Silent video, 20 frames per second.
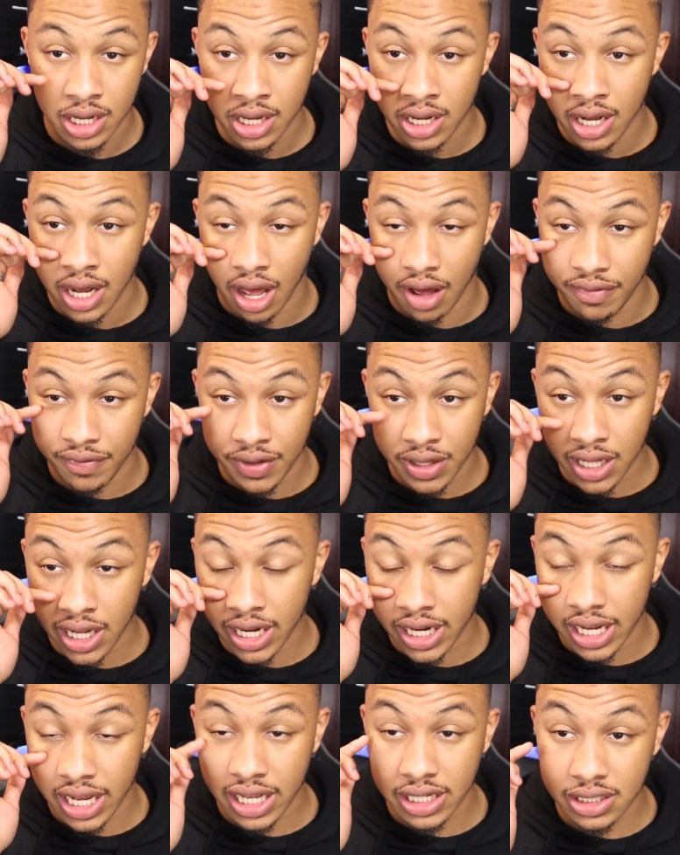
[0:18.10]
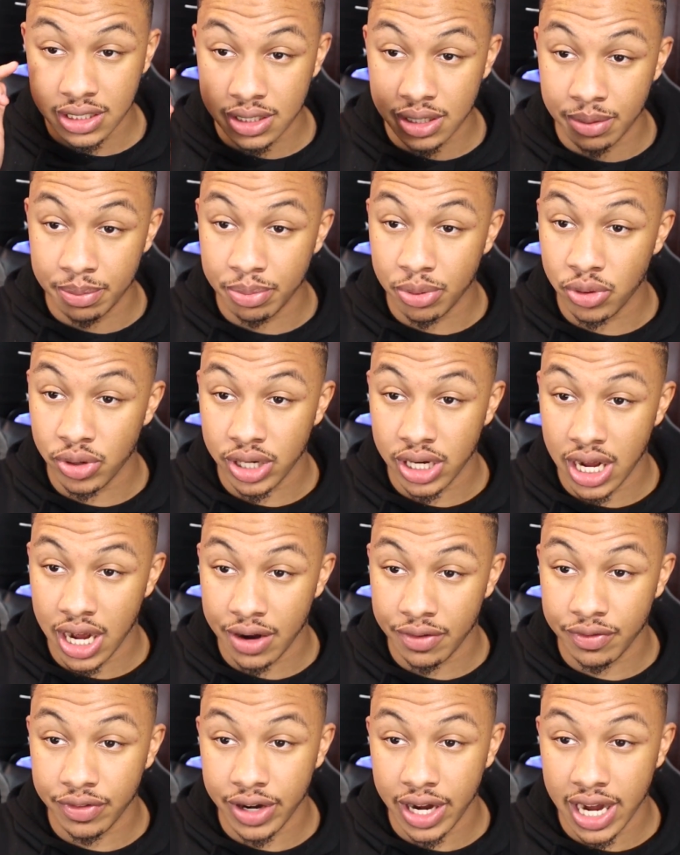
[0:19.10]
I feel like some point
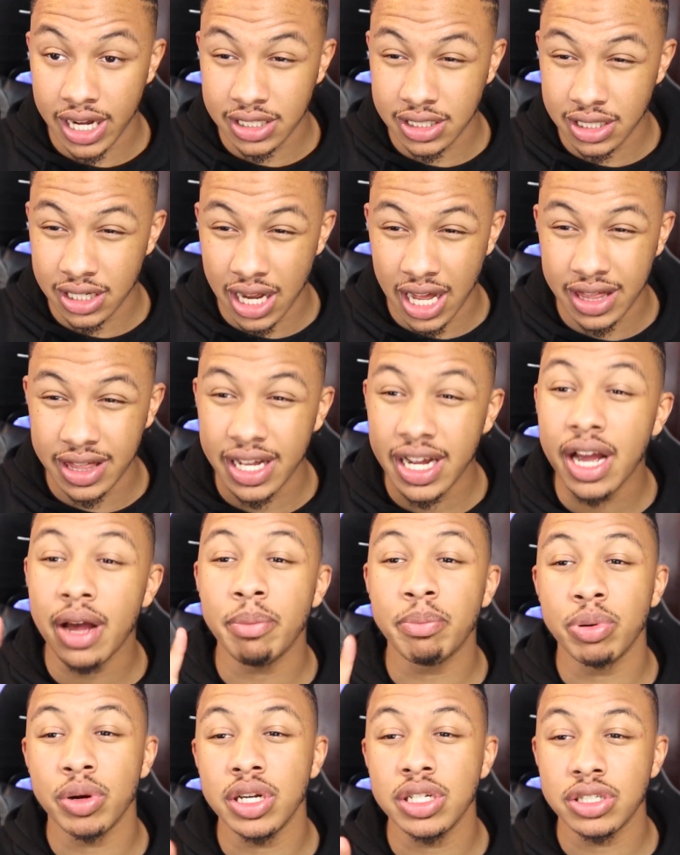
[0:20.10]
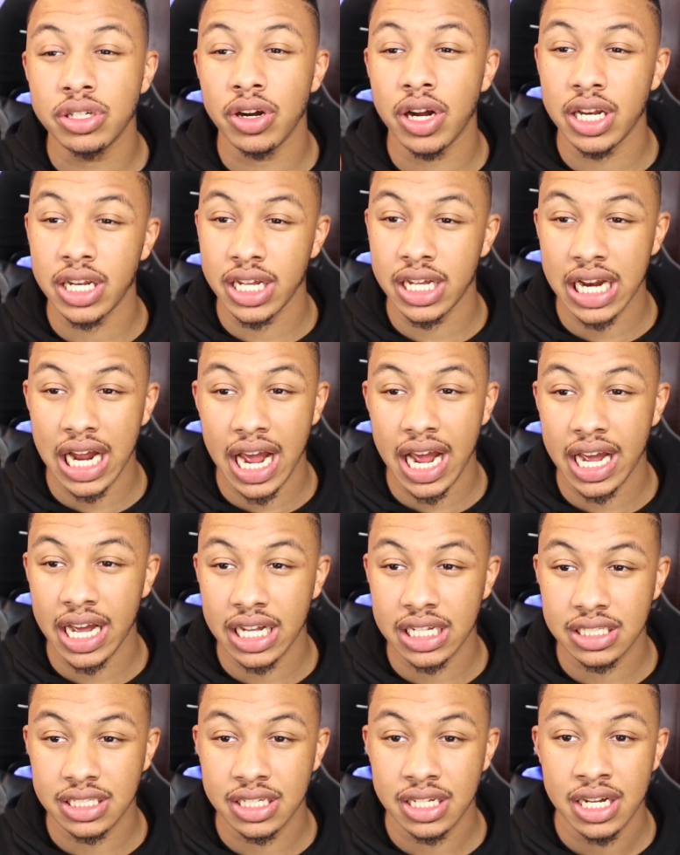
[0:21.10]
I've reacted. I think I'm pretty sure I did
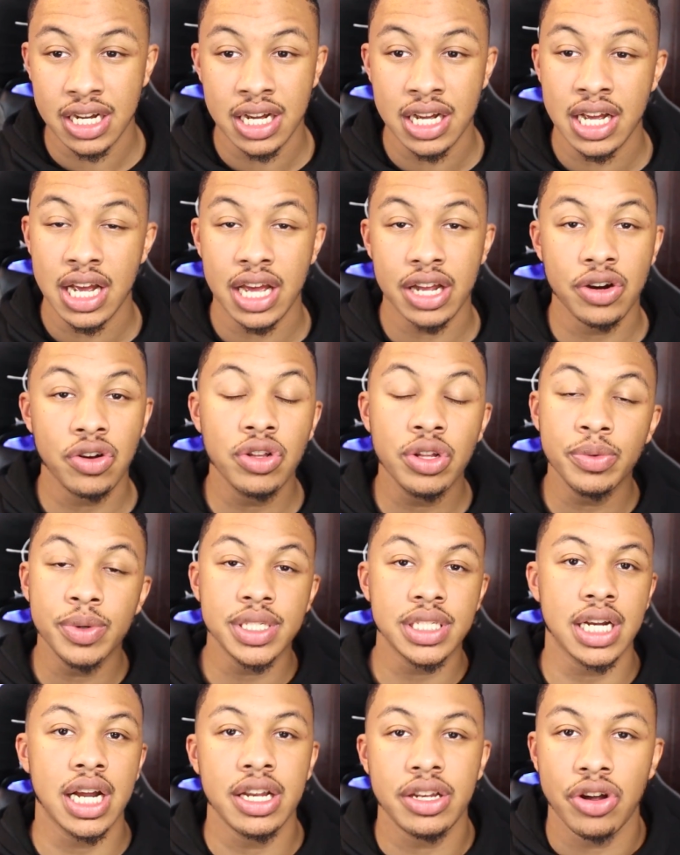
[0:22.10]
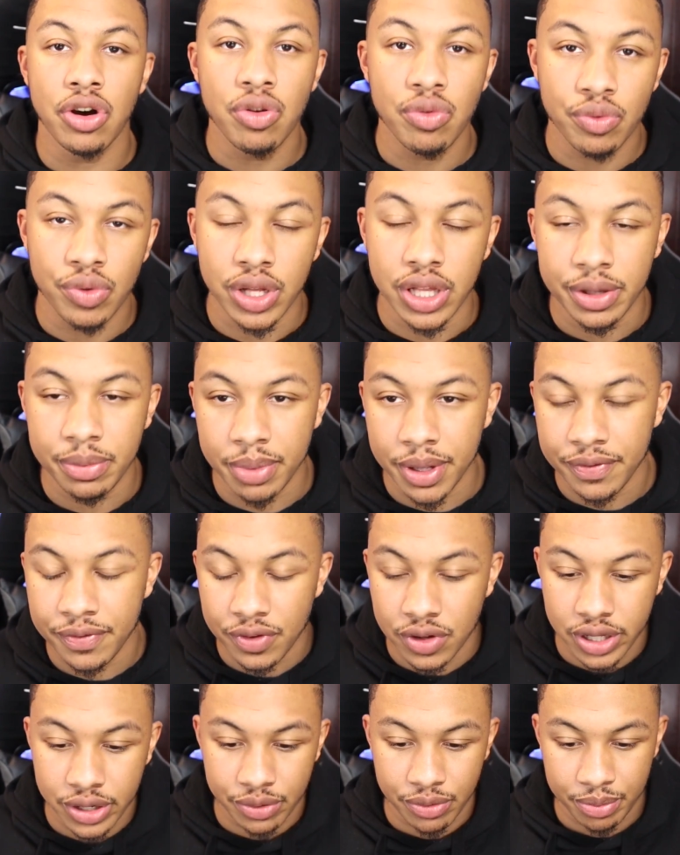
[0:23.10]
ads. And the only reason I don't really be
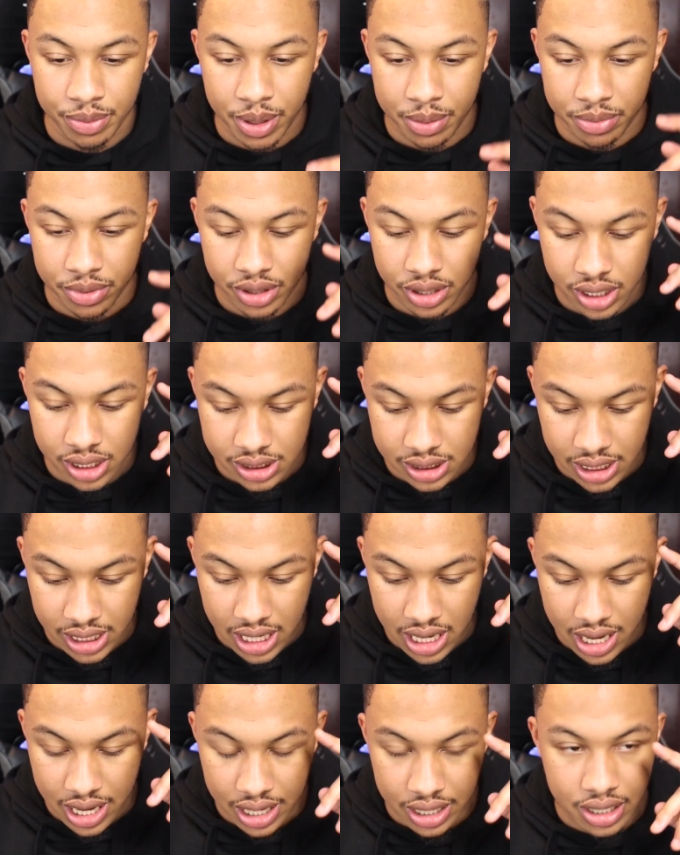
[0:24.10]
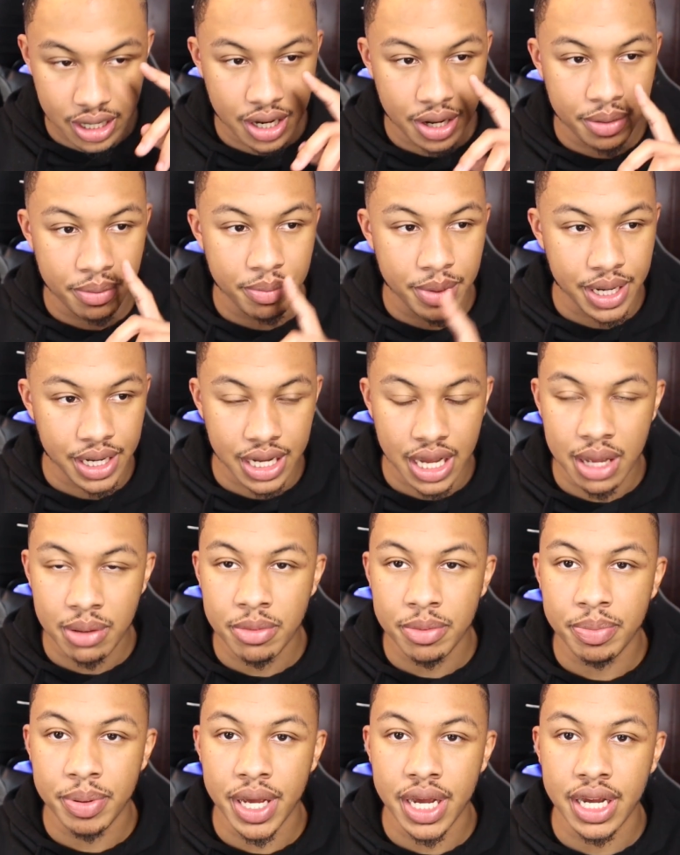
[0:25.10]
fully remembering, because I got my
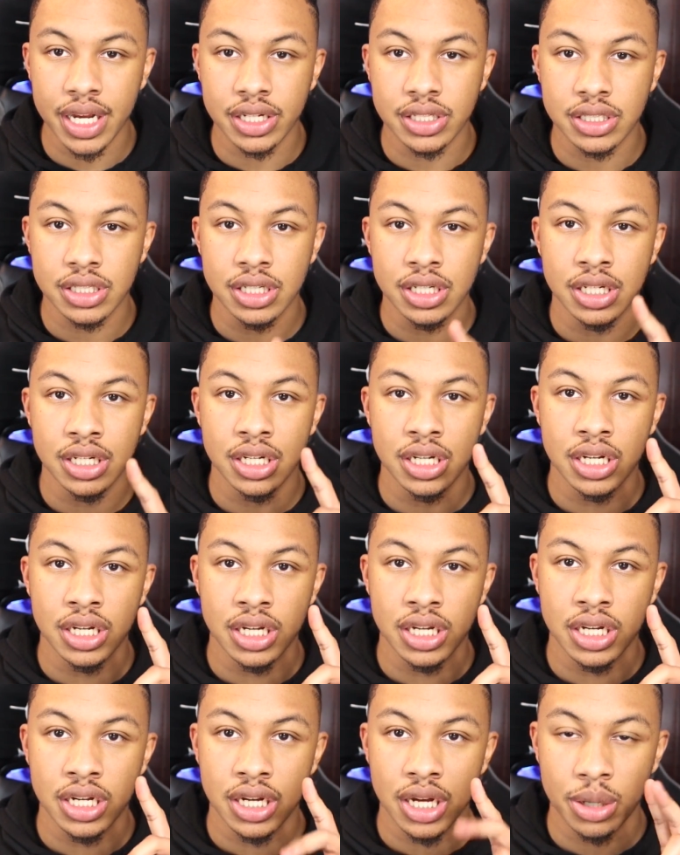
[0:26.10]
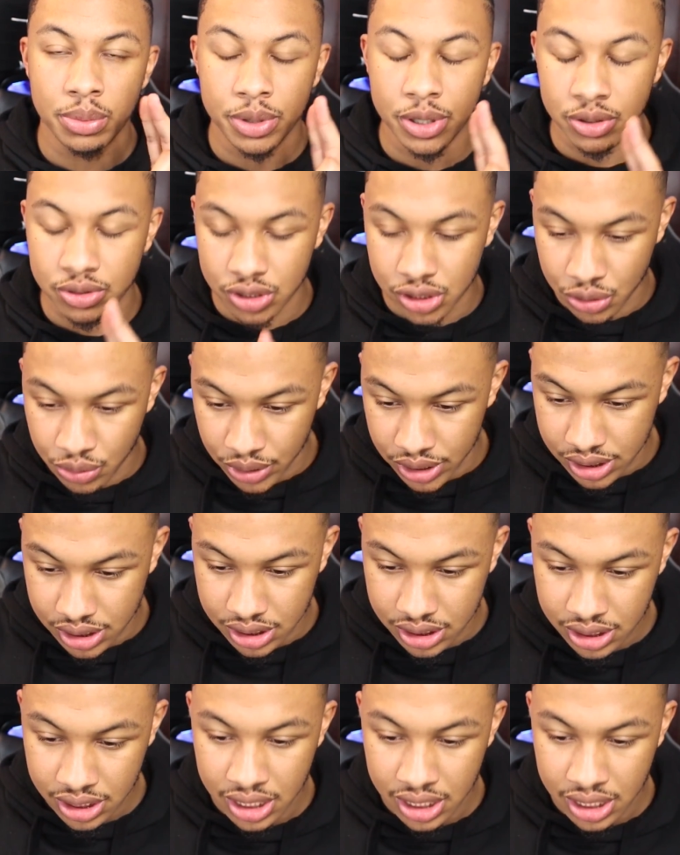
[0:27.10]
gaming page. I be on Twitch.